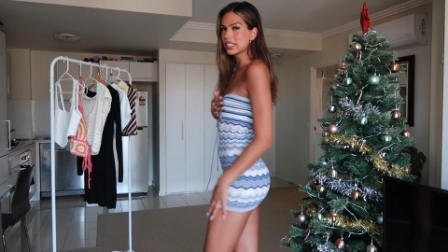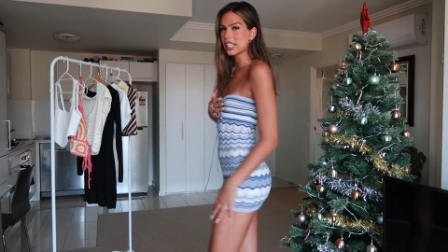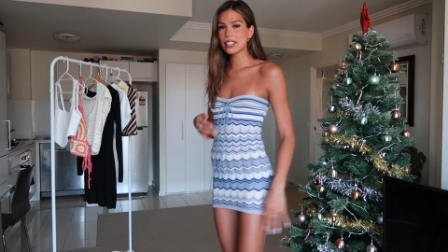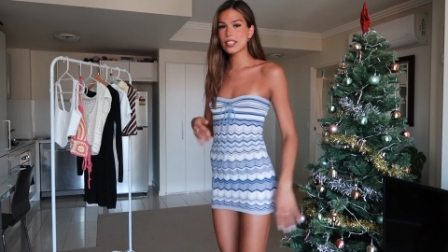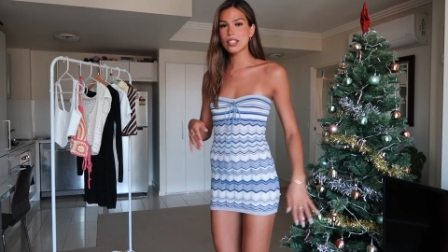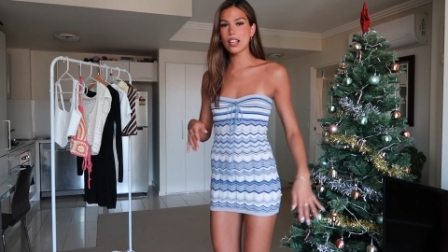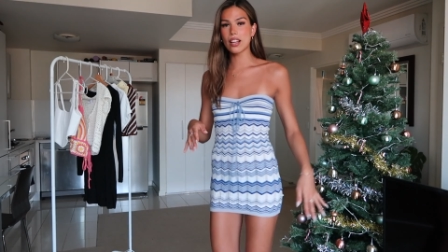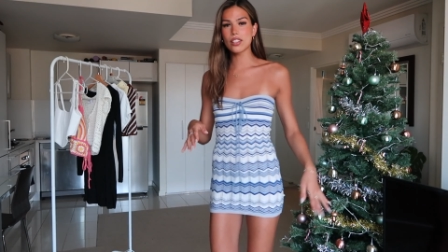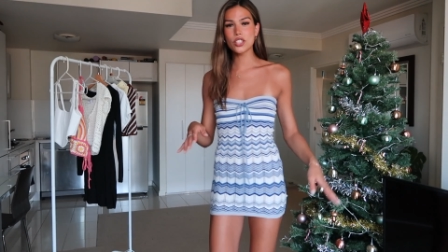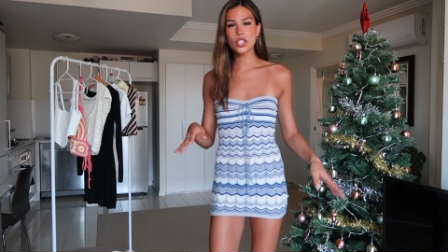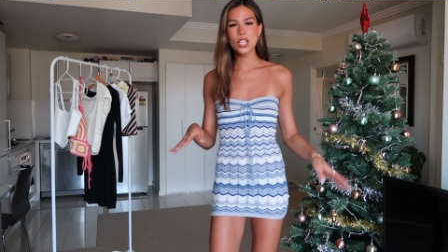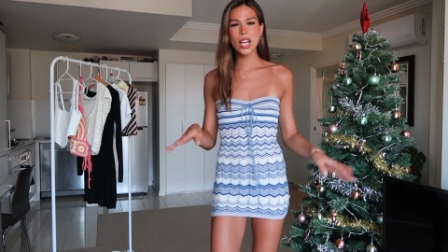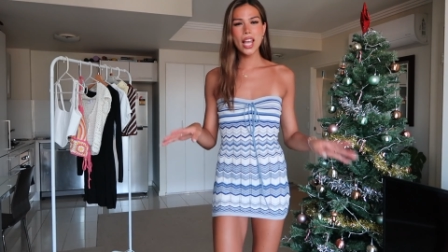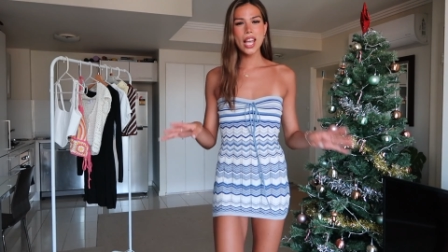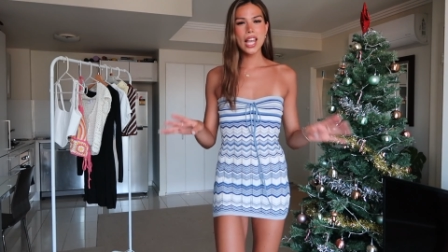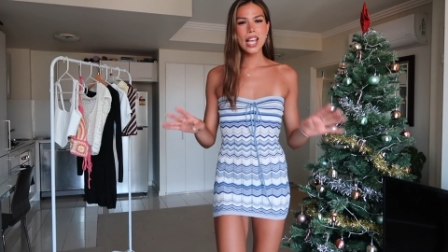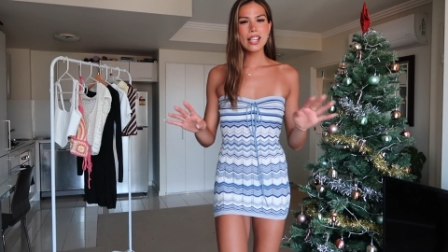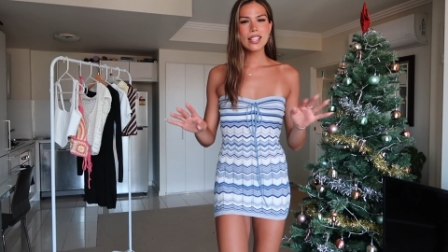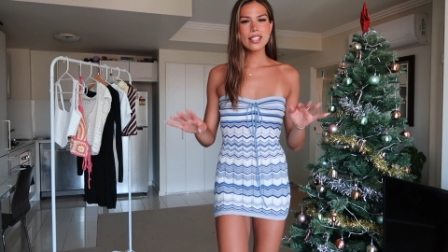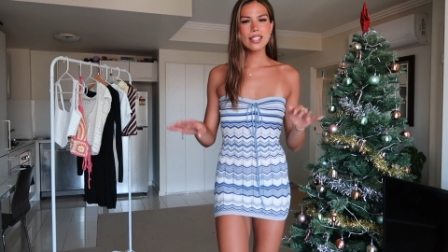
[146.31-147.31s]
It's such
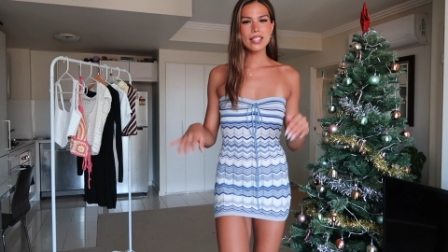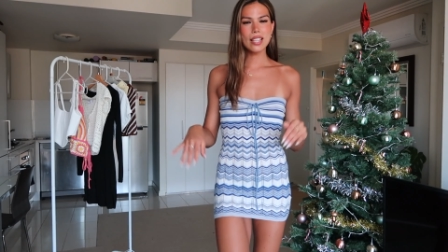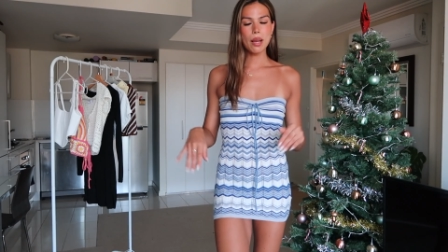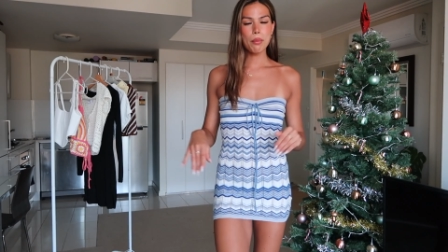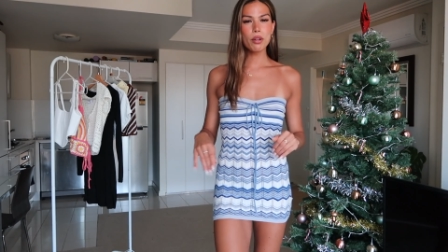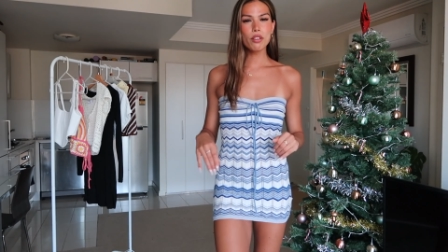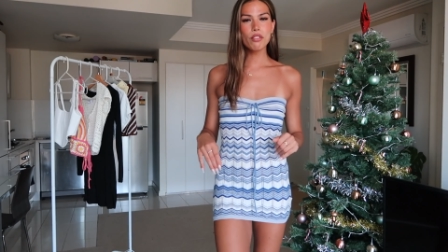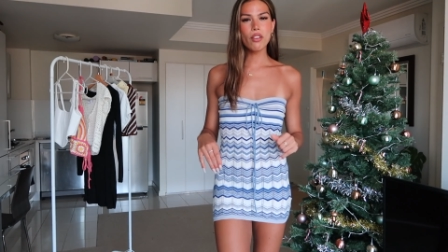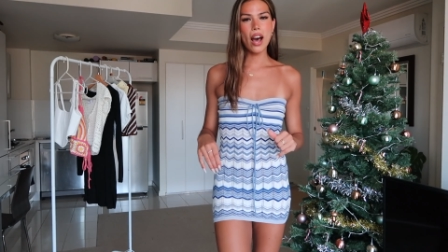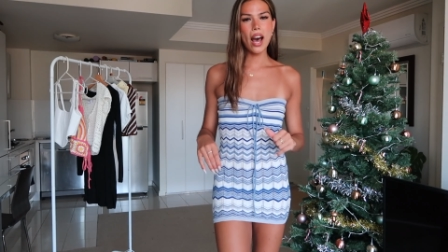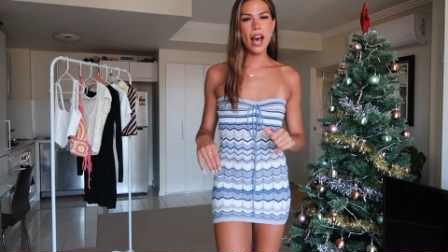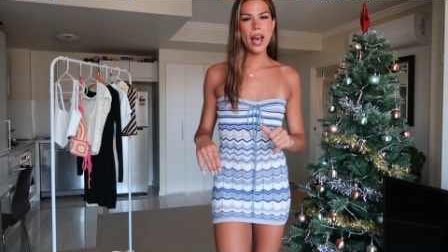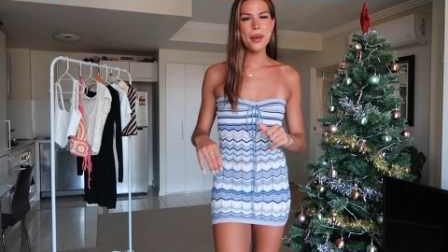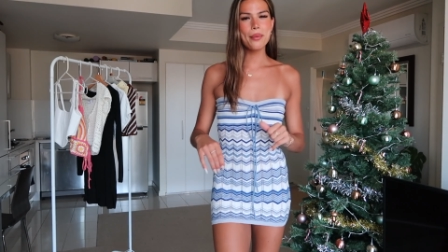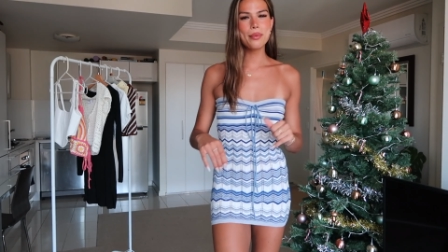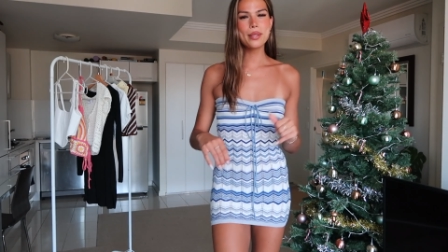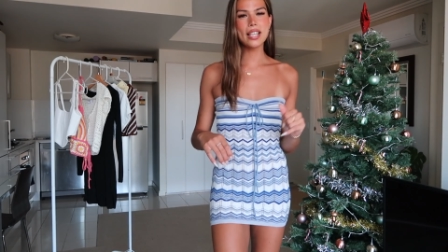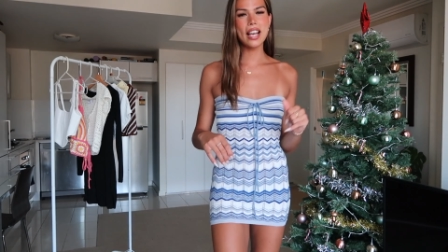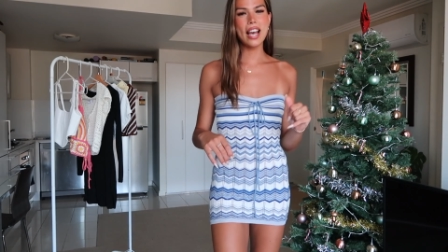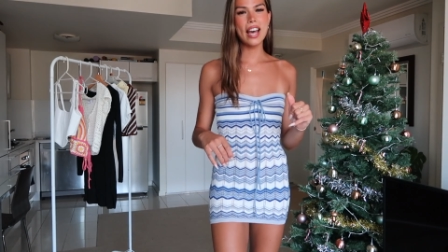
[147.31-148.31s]
summer
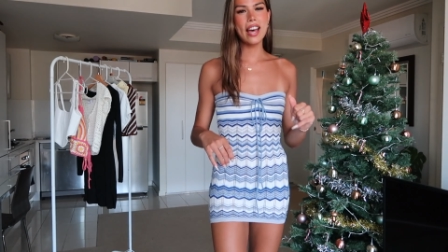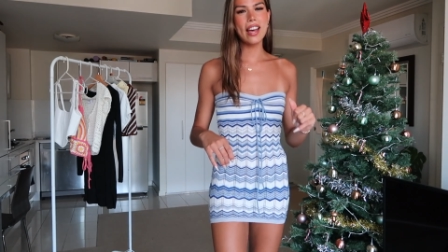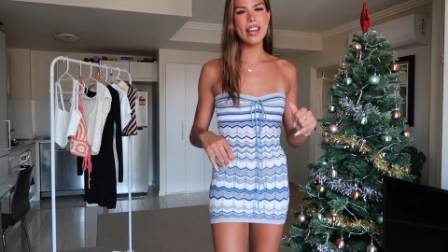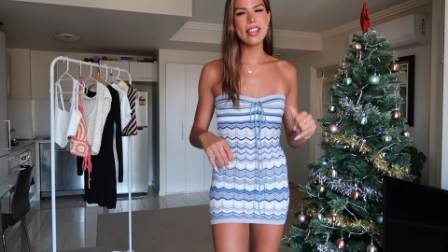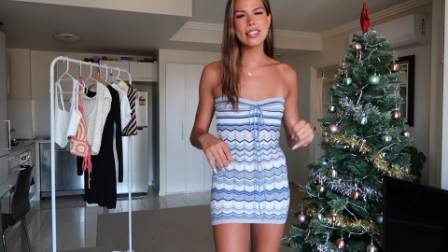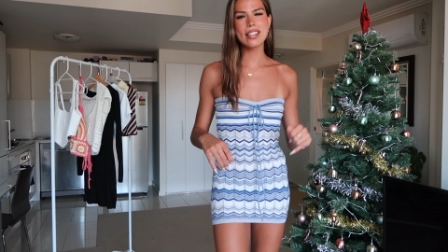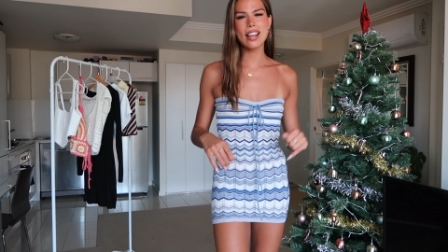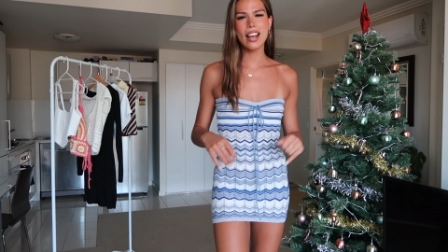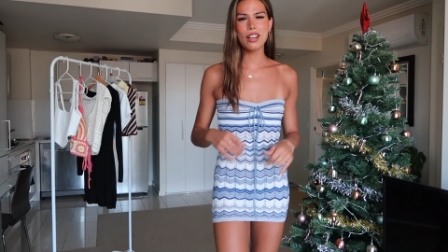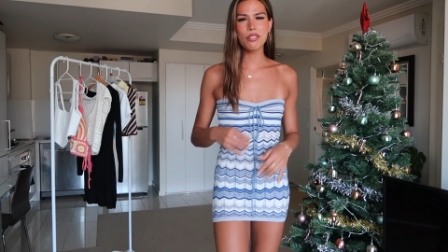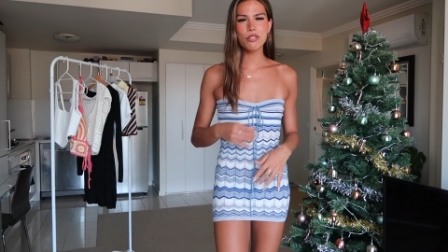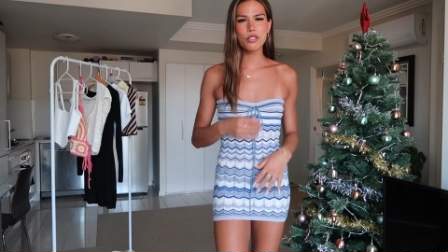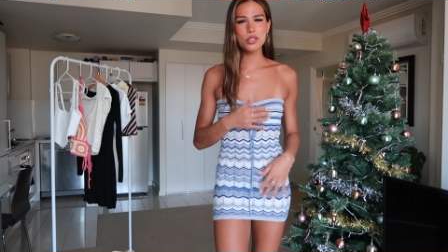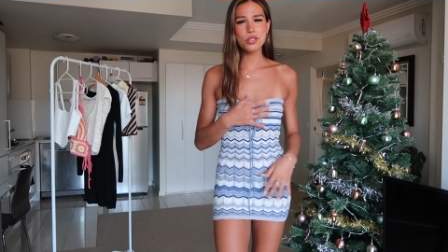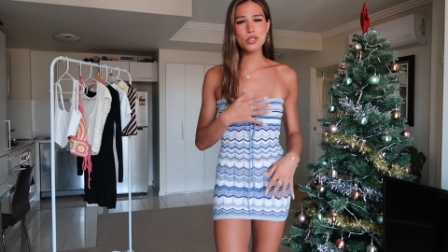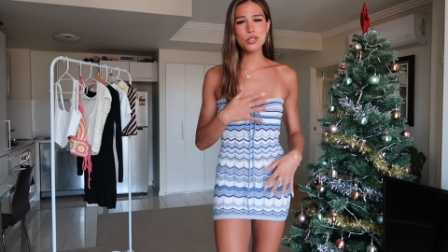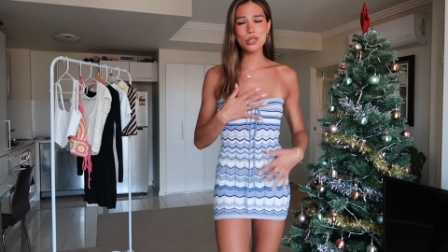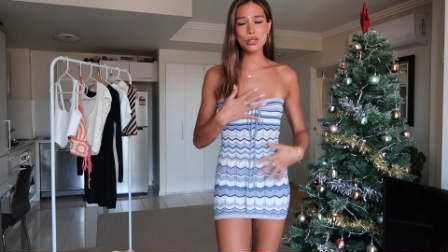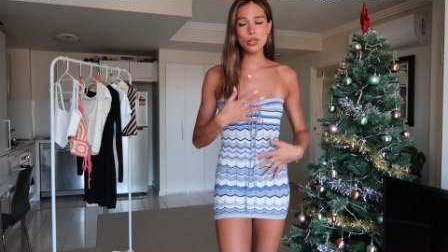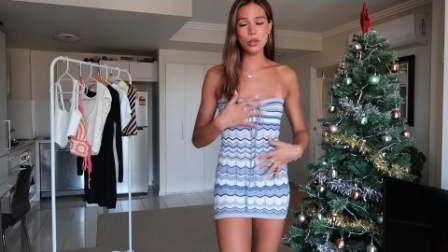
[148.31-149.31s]
vibes and I feel
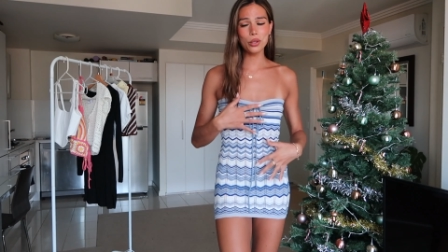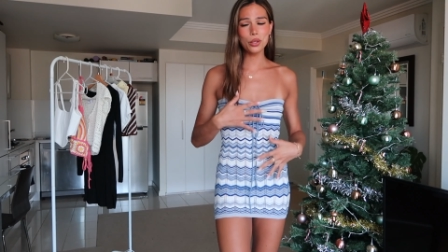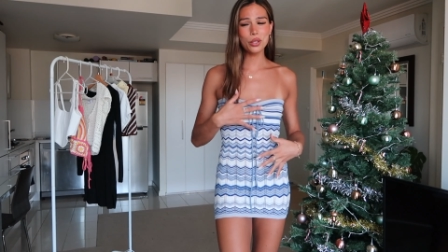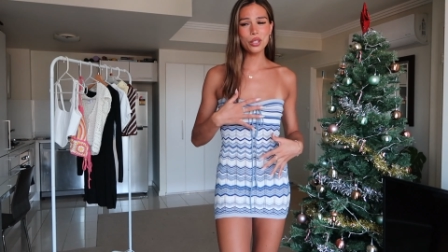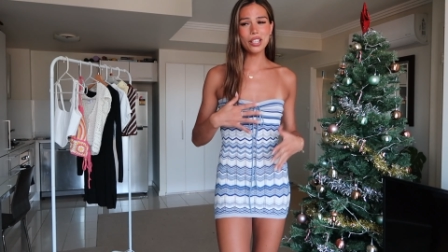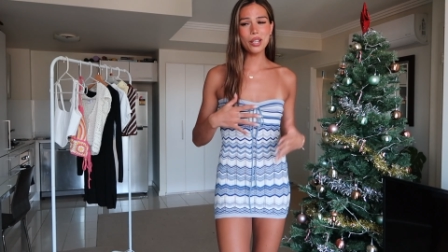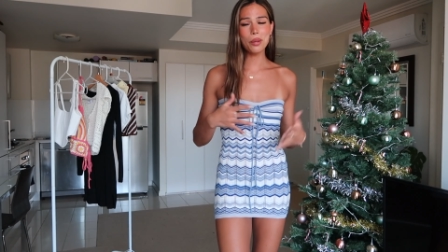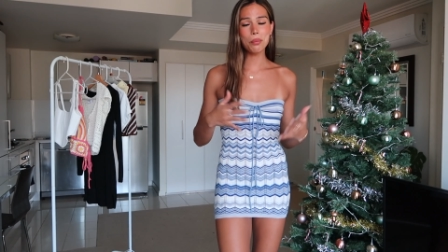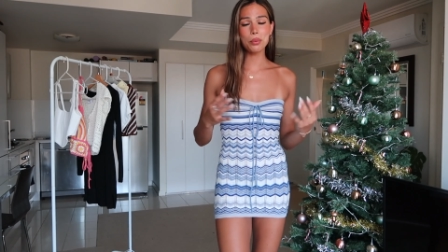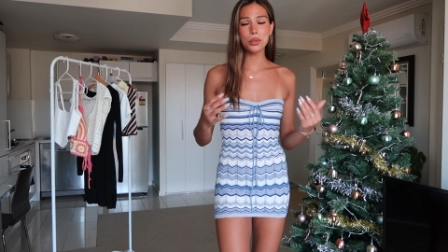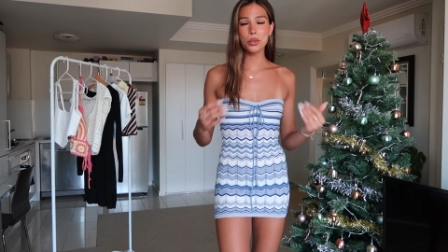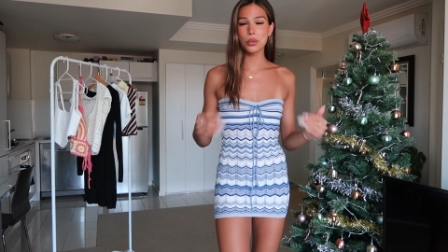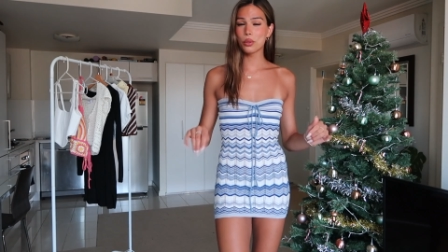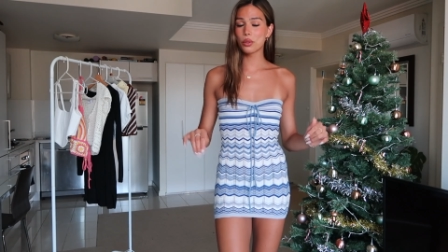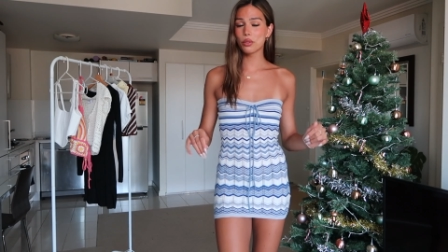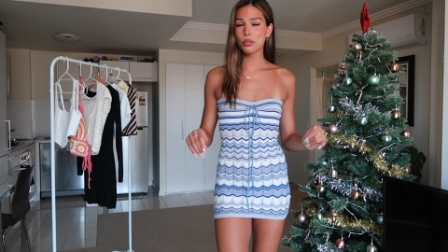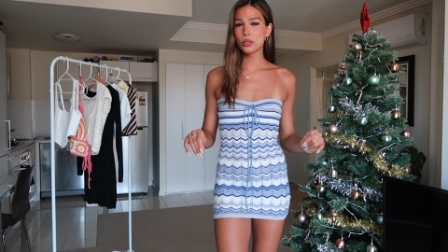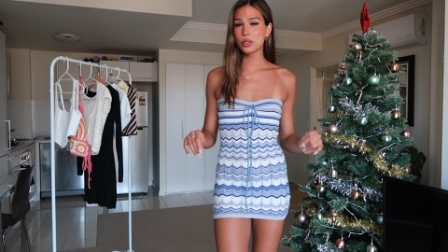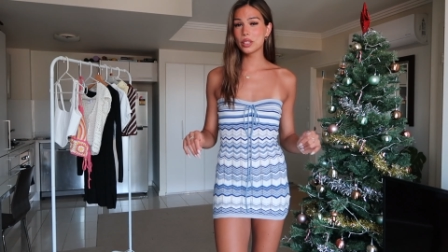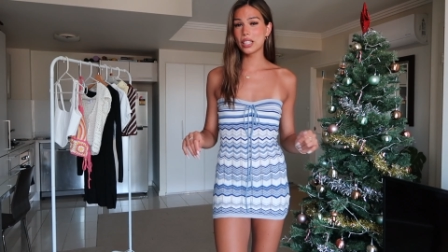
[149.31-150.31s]
so
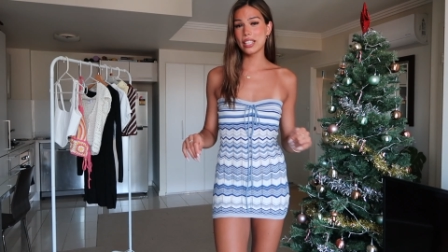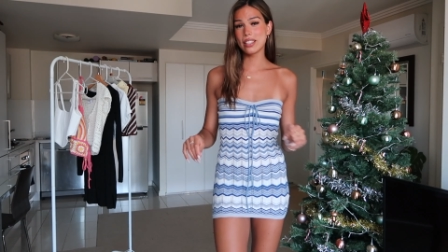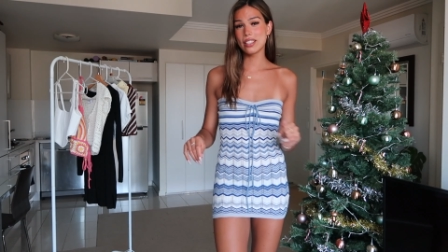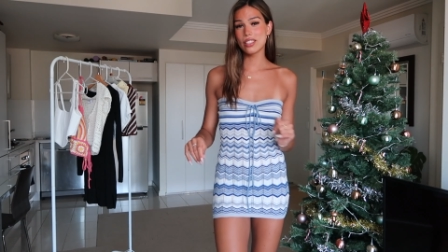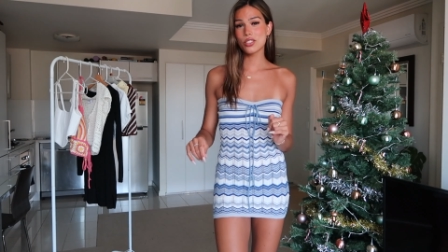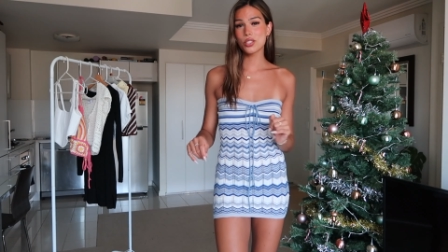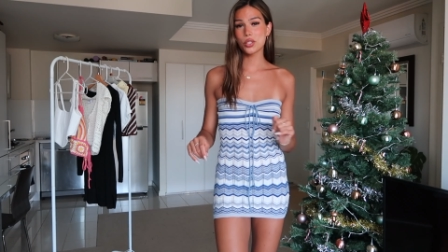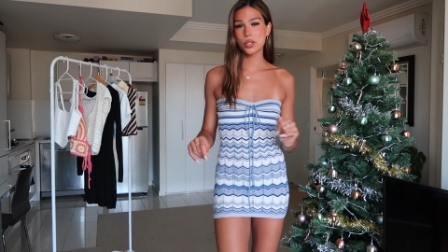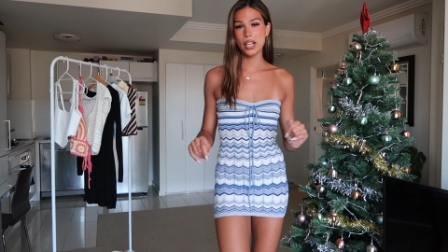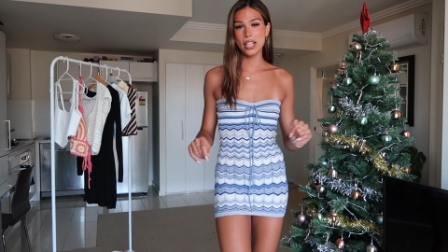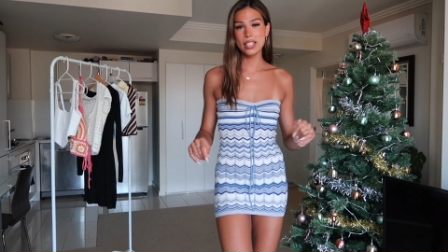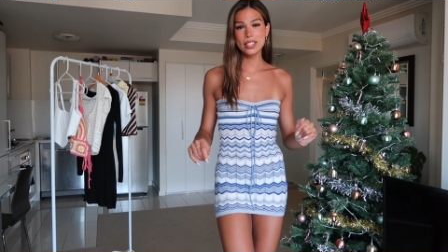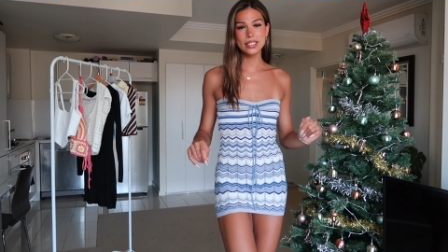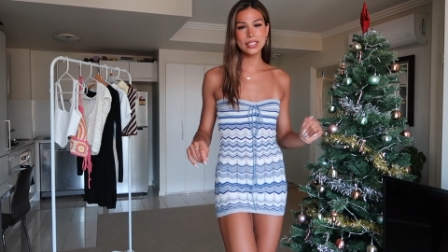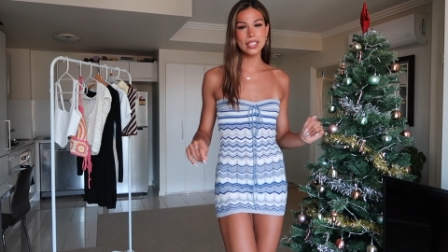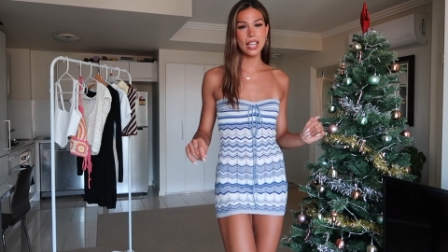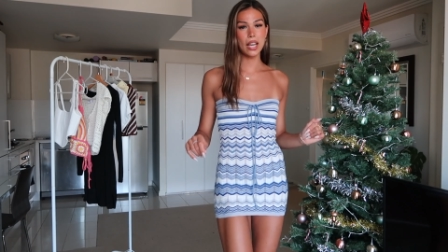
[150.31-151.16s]
beautiful in this dress.